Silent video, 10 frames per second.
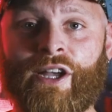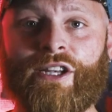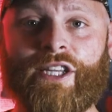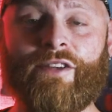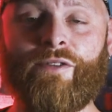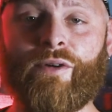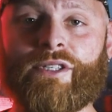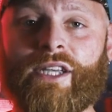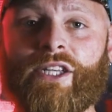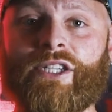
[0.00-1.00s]

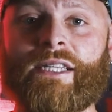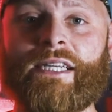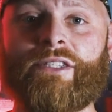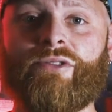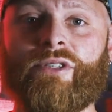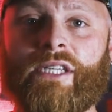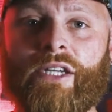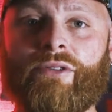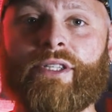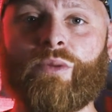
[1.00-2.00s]
deforestation leads to
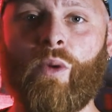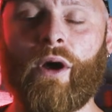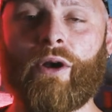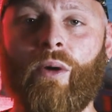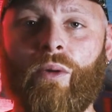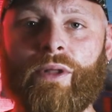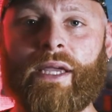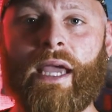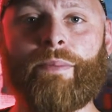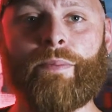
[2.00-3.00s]
decreased water holding
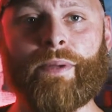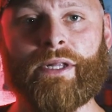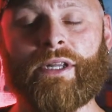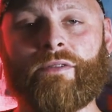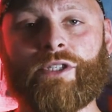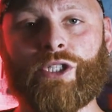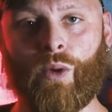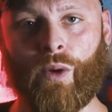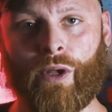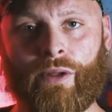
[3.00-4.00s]
capability of
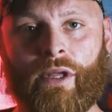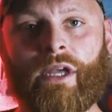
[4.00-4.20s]
soil.